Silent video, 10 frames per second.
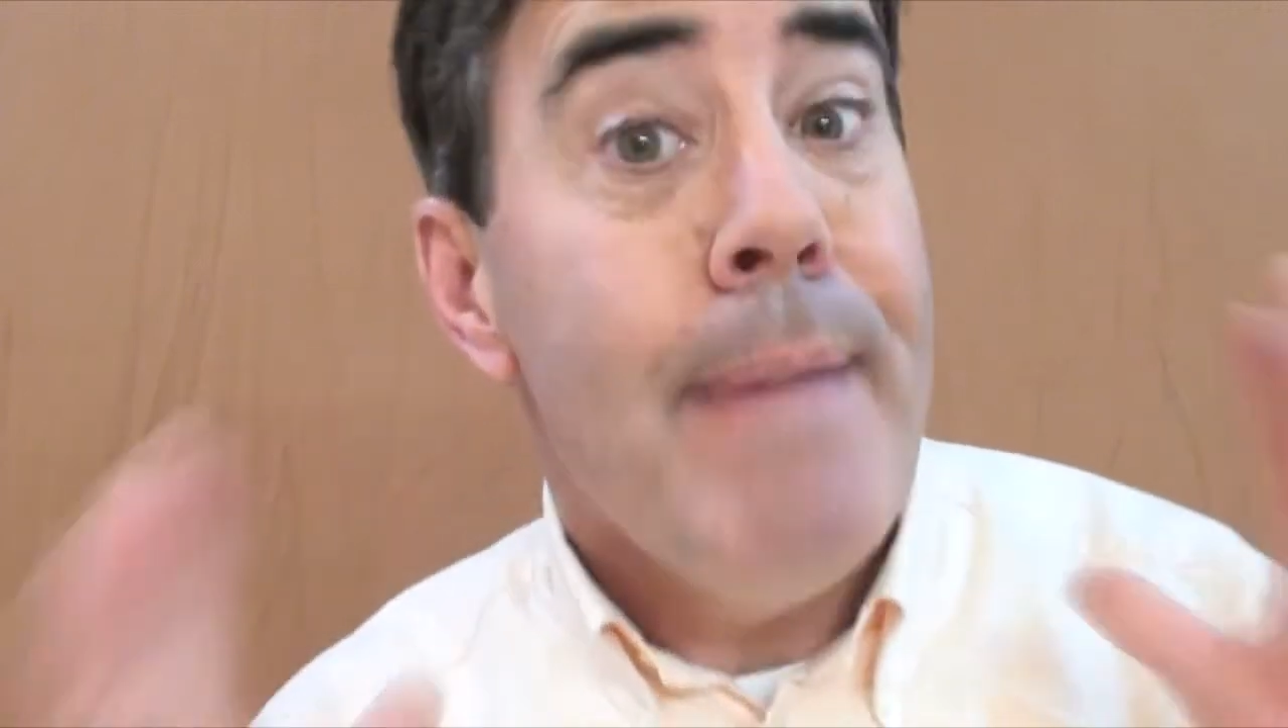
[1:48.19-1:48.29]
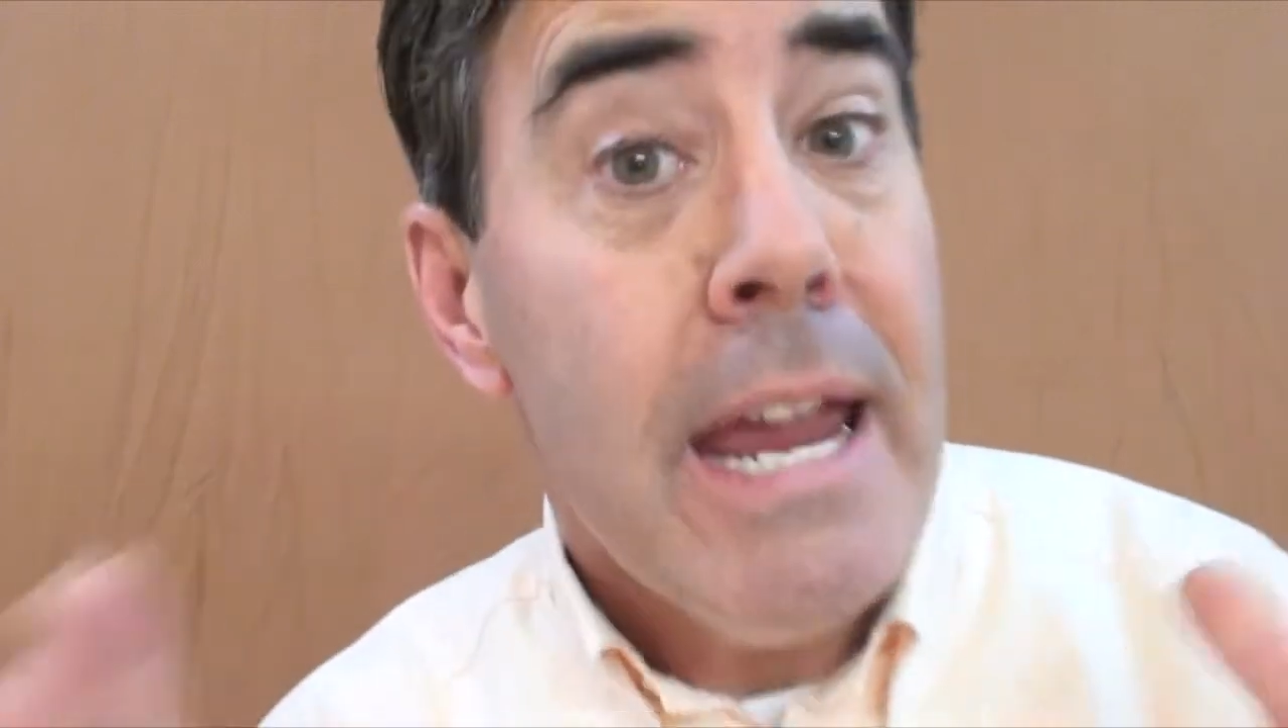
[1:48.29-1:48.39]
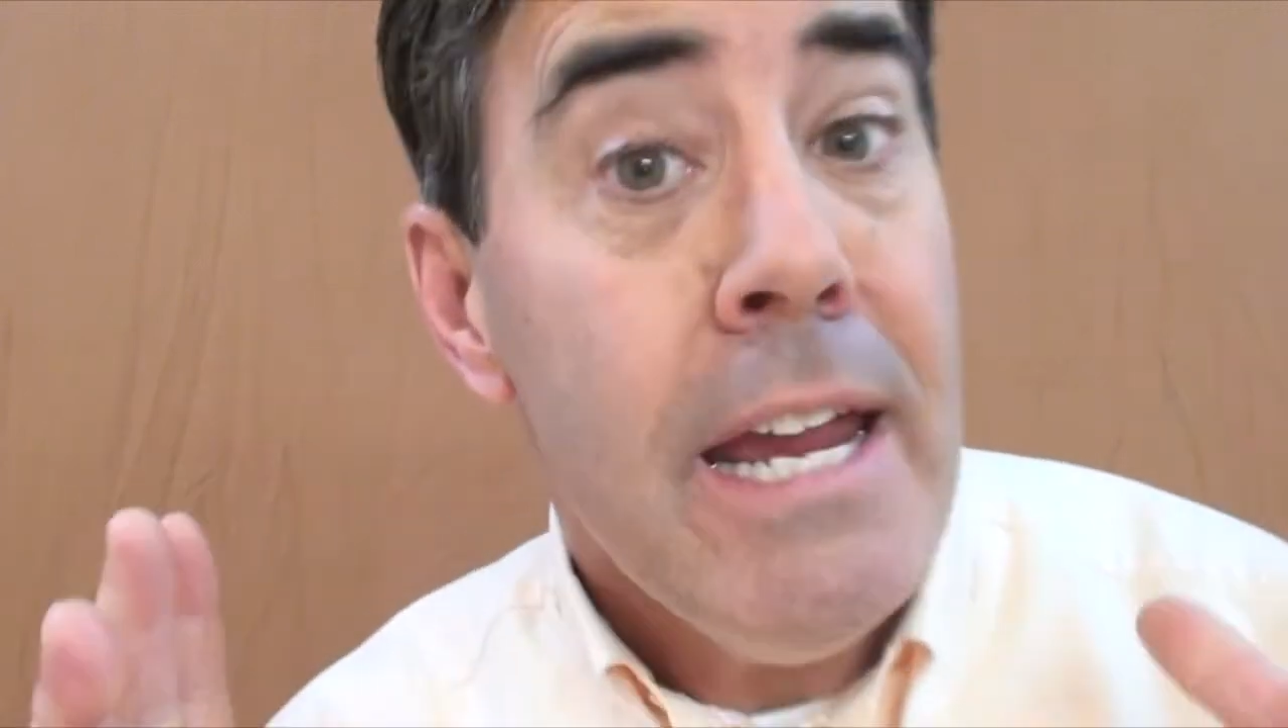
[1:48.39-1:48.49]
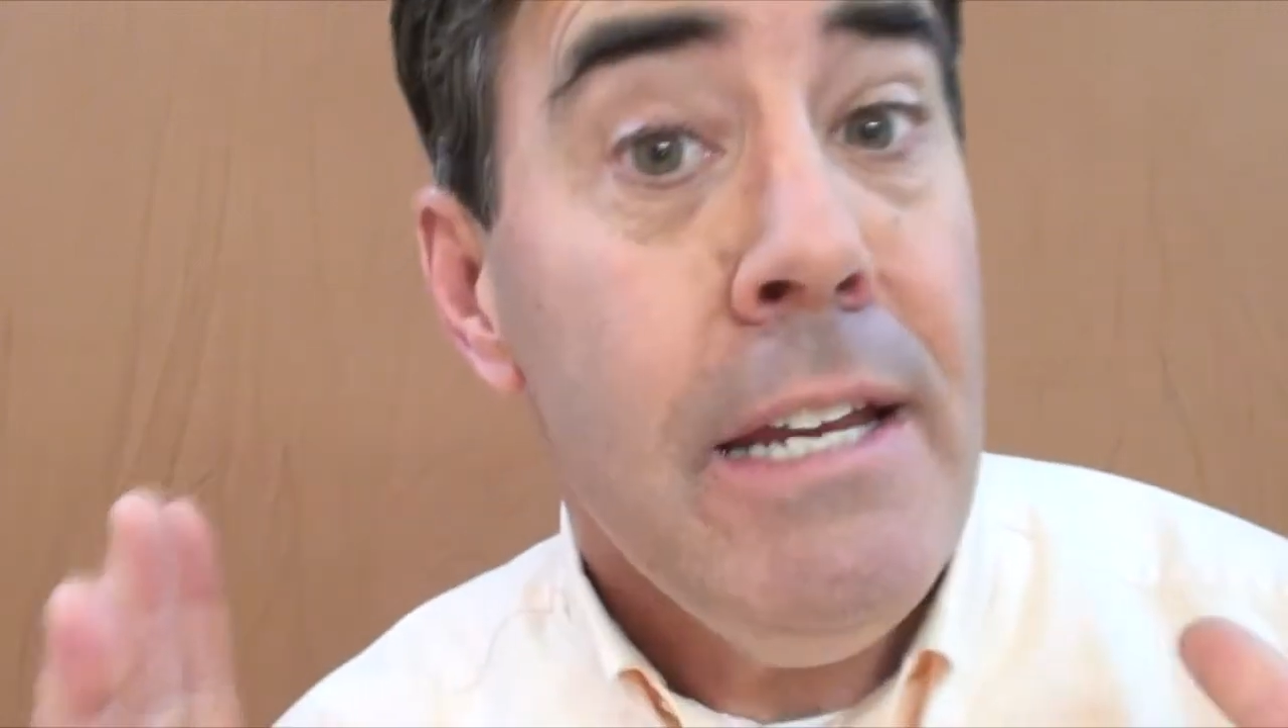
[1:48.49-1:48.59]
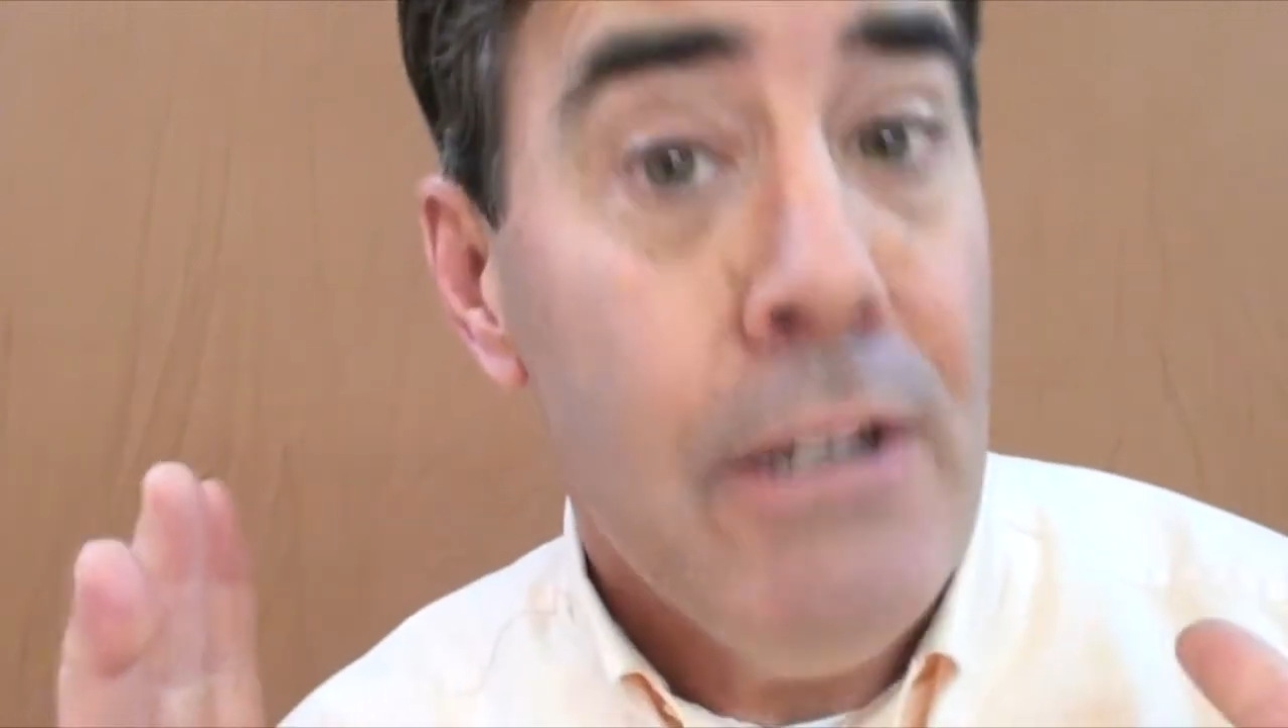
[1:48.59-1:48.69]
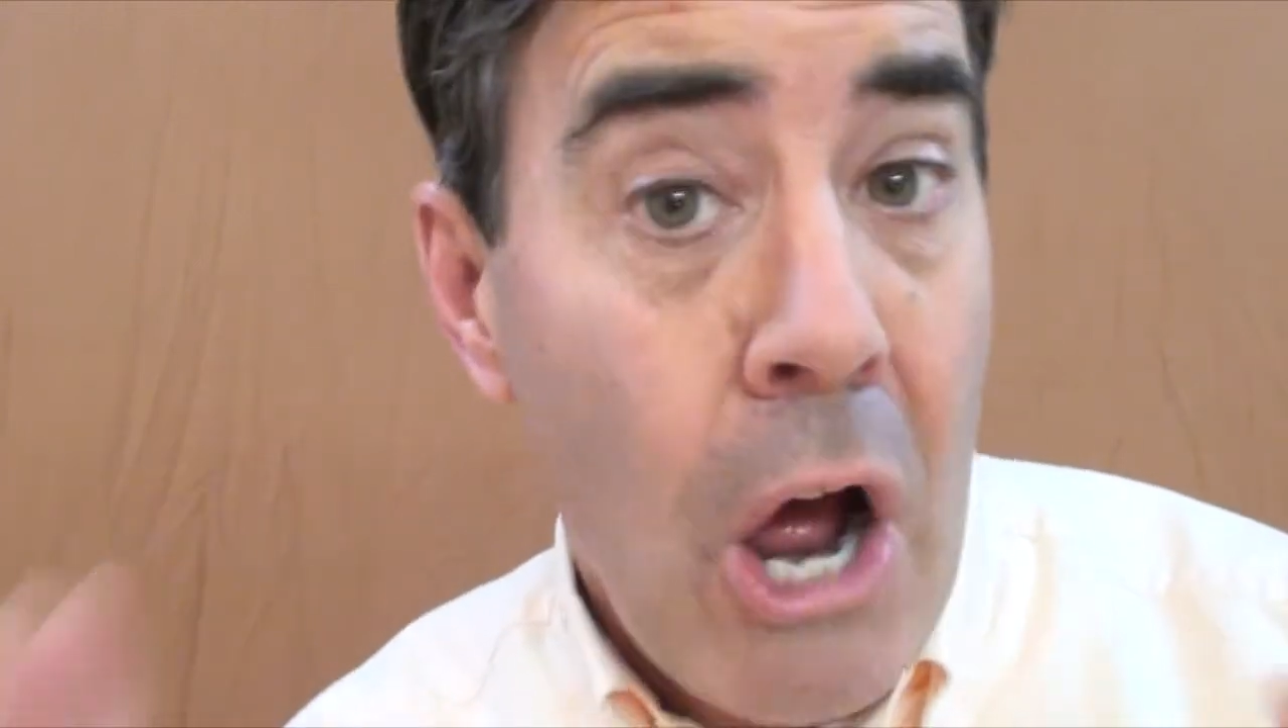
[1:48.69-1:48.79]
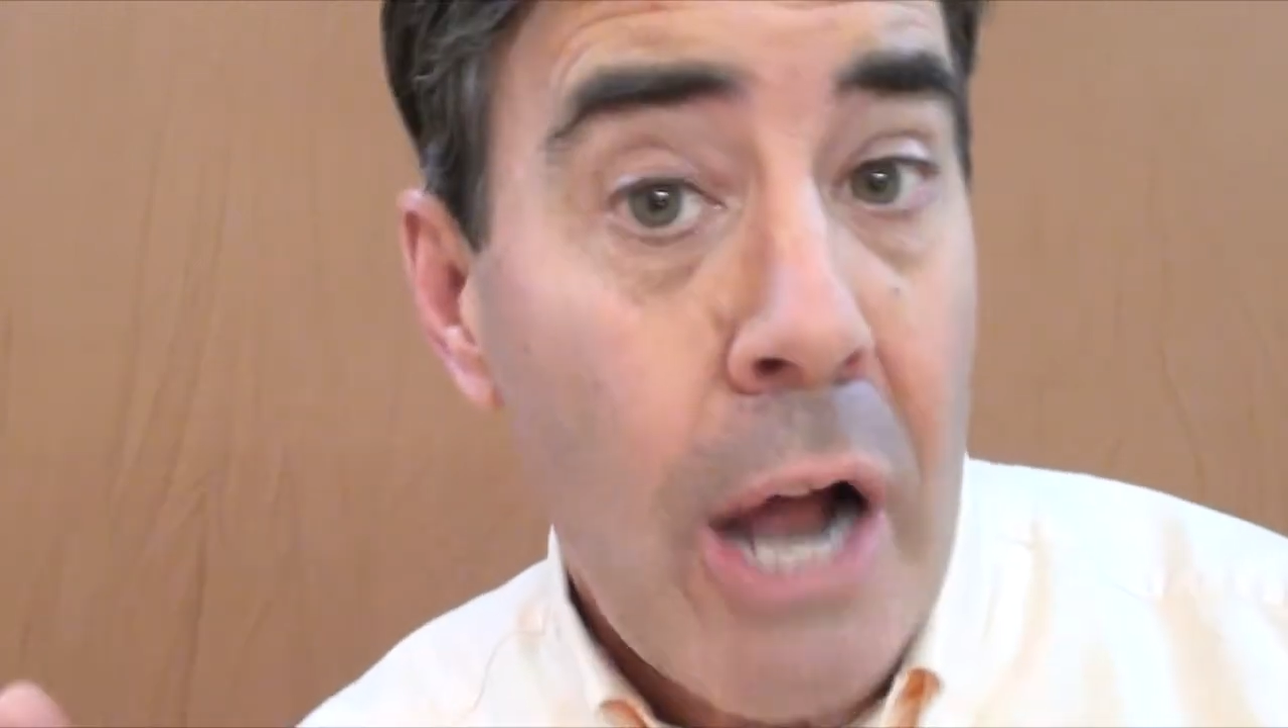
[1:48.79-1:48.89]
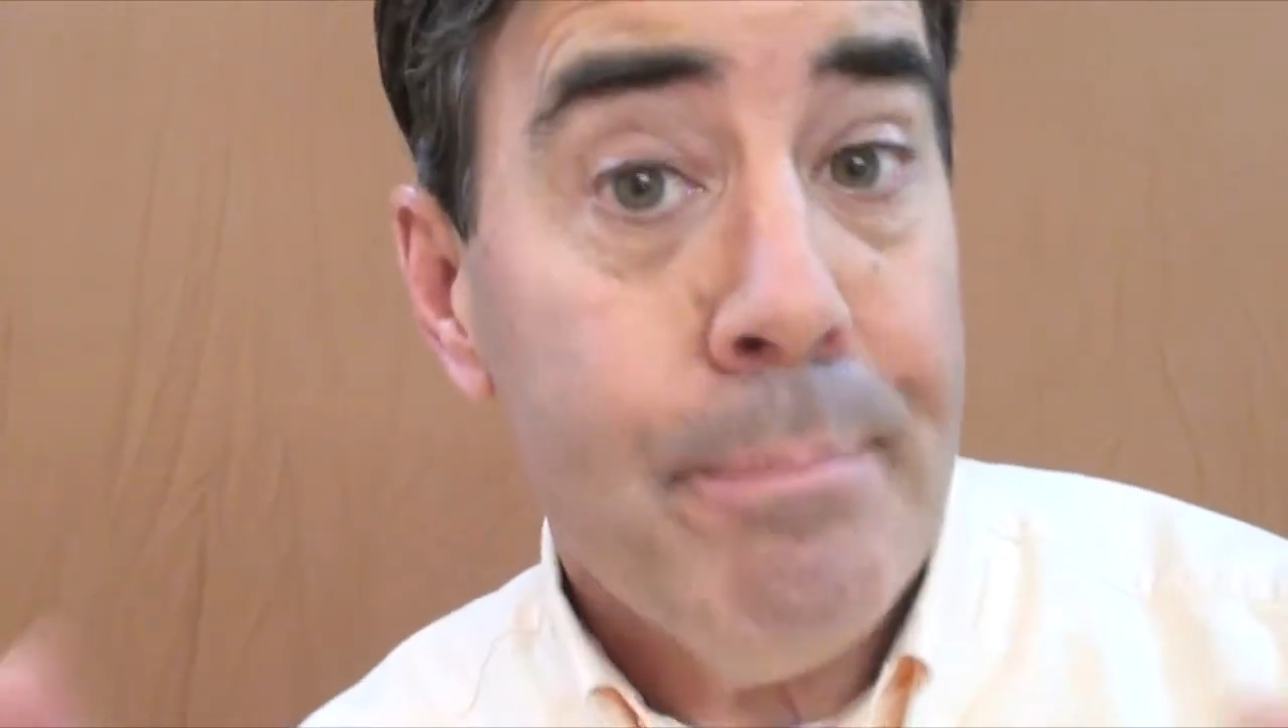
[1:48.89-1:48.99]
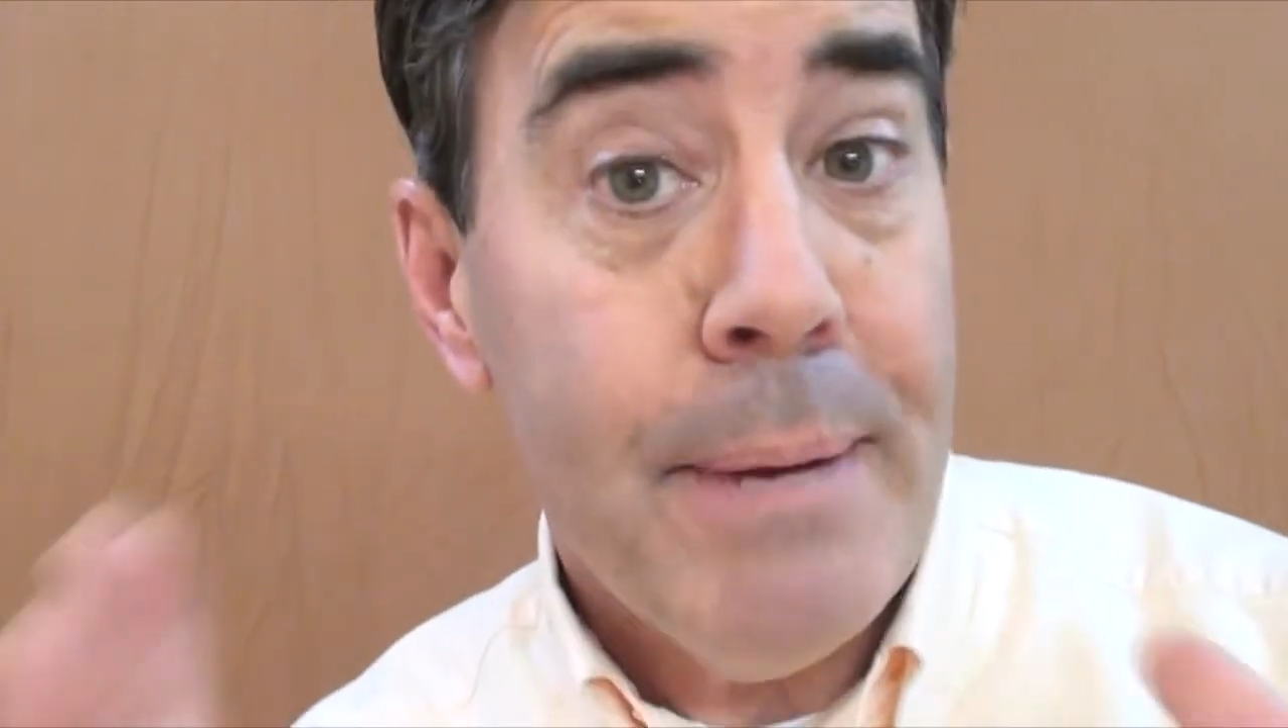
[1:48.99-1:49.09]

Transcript: may not